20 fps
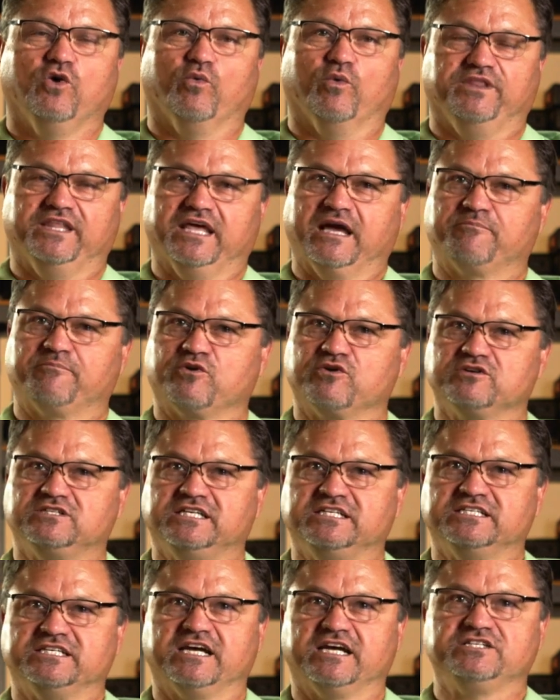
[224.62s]
When that
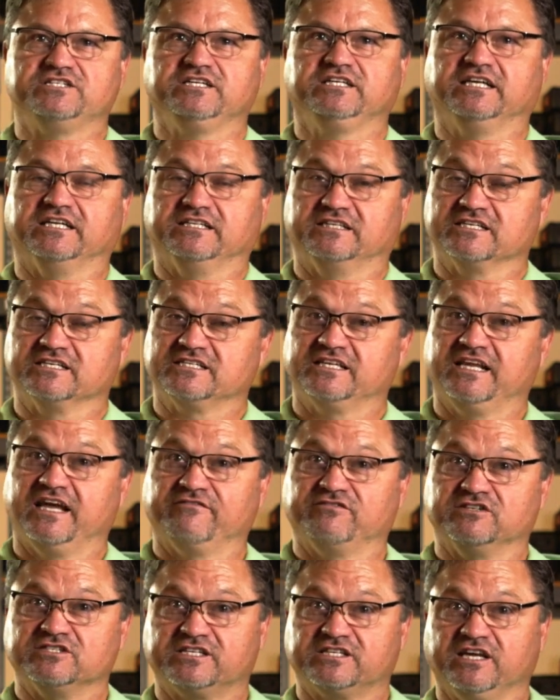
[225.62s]
person's edging and doesn't
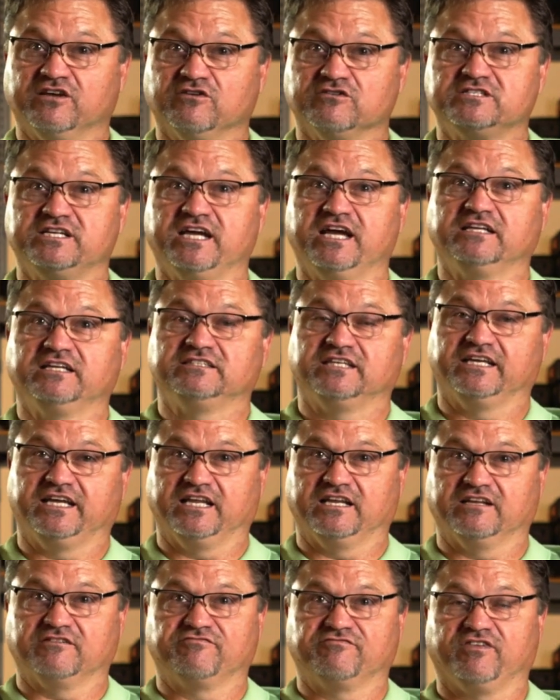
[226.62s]
have the skill set to
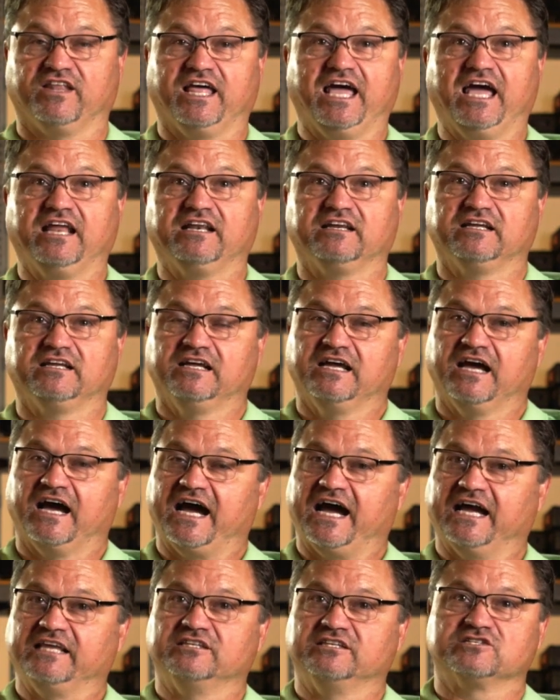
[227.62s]
get it flat,
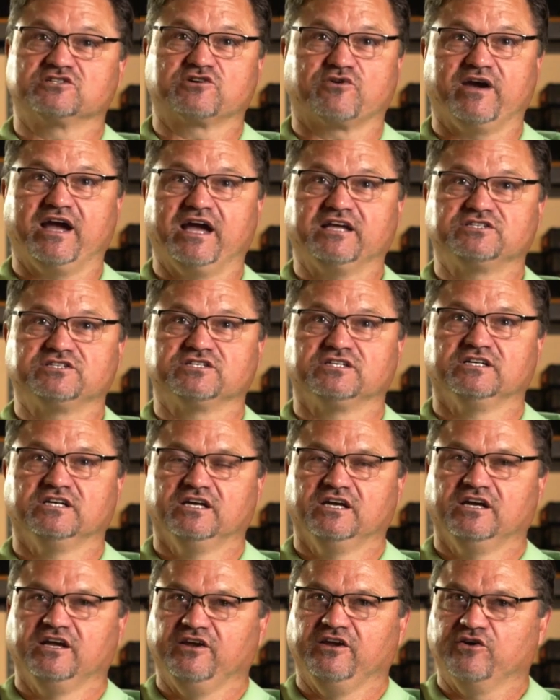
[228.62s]
hide the scratch,
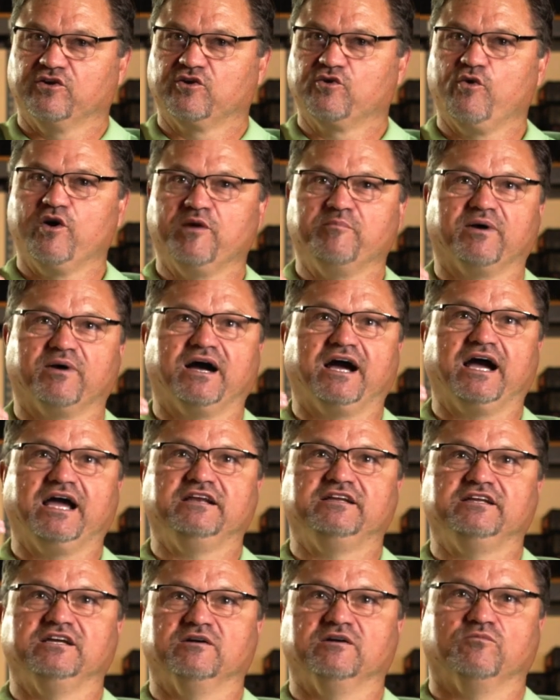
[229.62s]
you're going
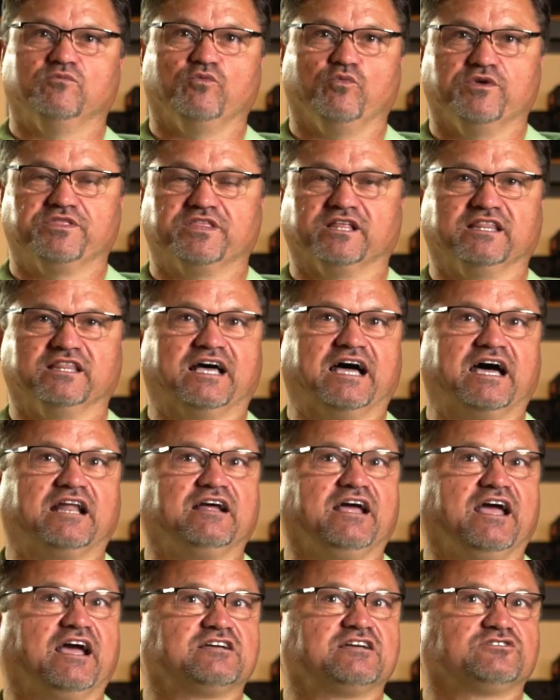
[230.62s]
behind him with a lot
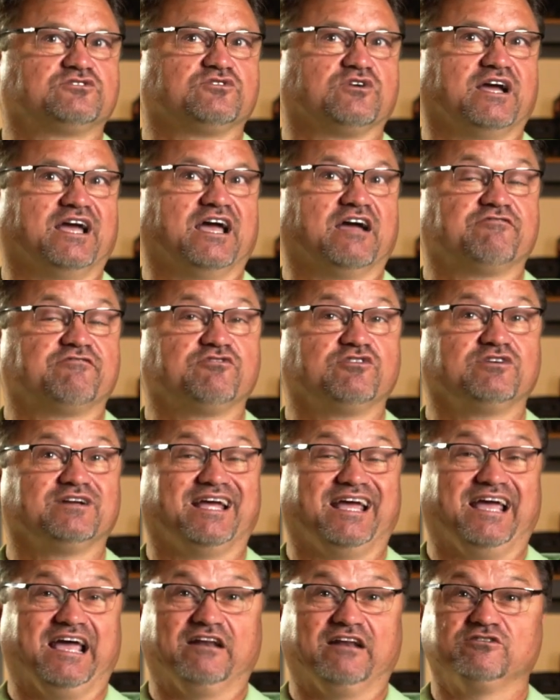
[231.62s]
of extra effort,
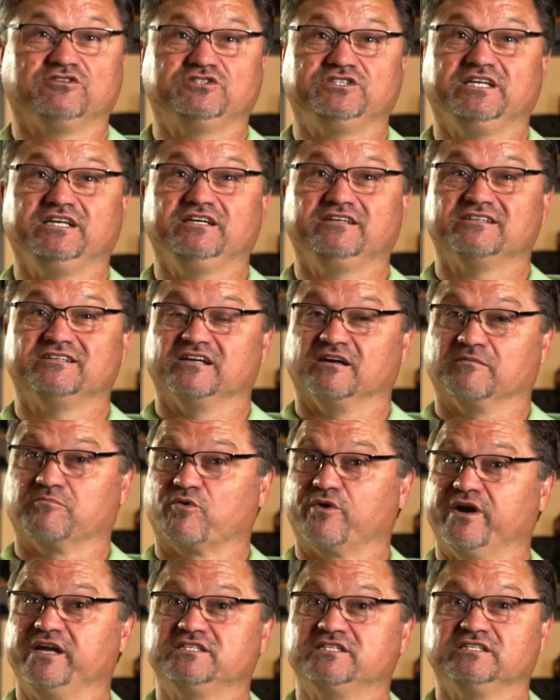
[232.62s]
energy,
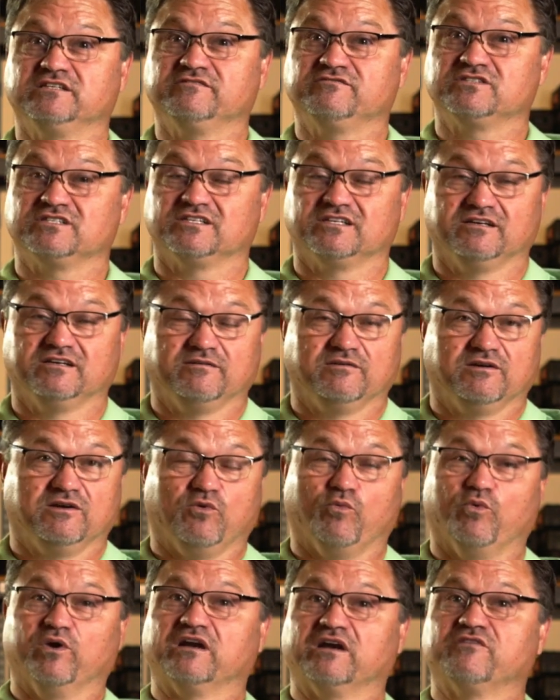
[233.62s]
abrasives,
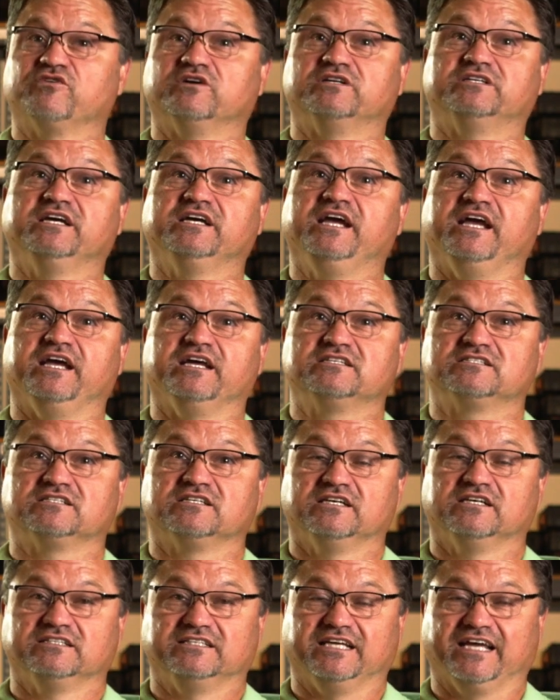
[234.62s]
whatever it takes
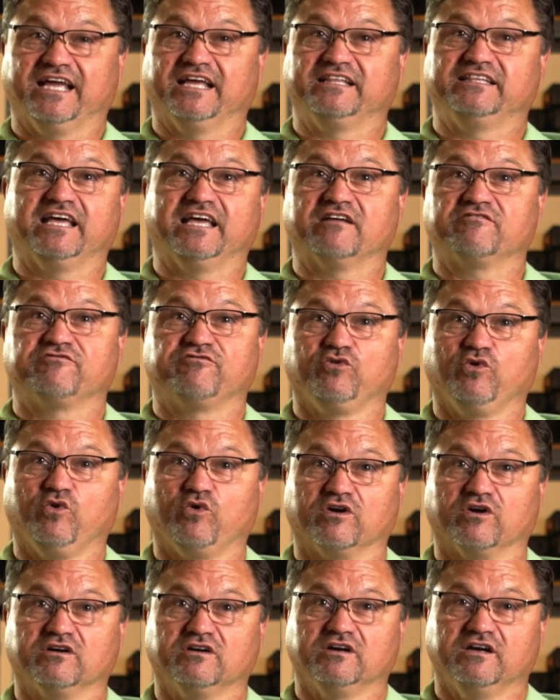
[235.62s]
to get that
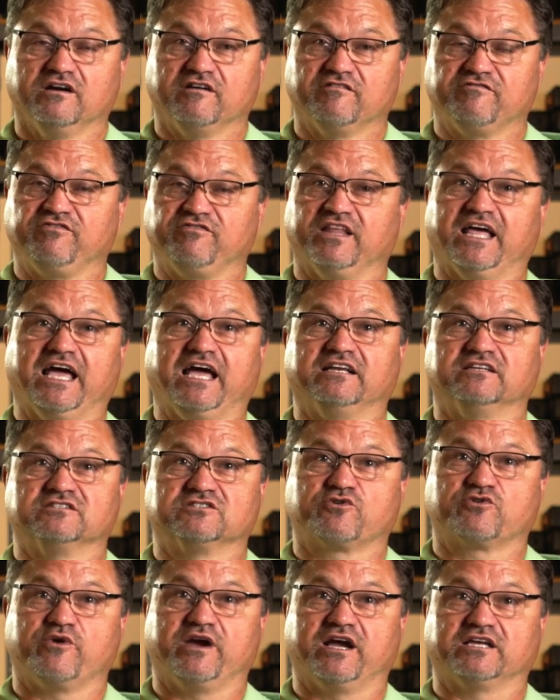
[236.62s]
floor flat and
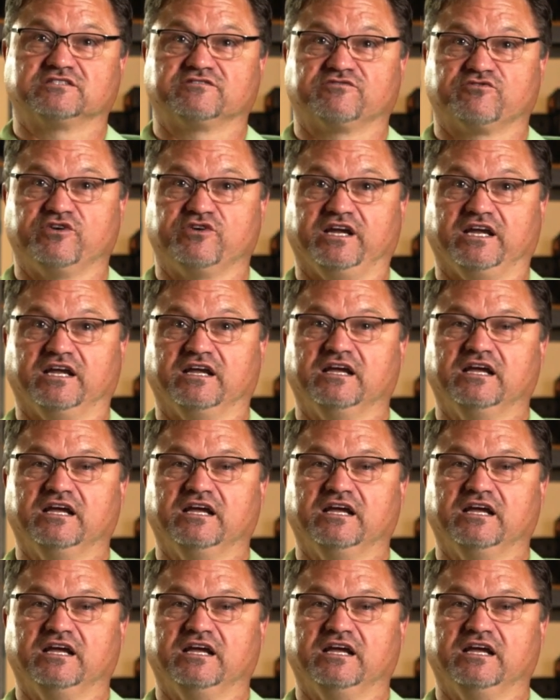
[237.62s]
scratch free.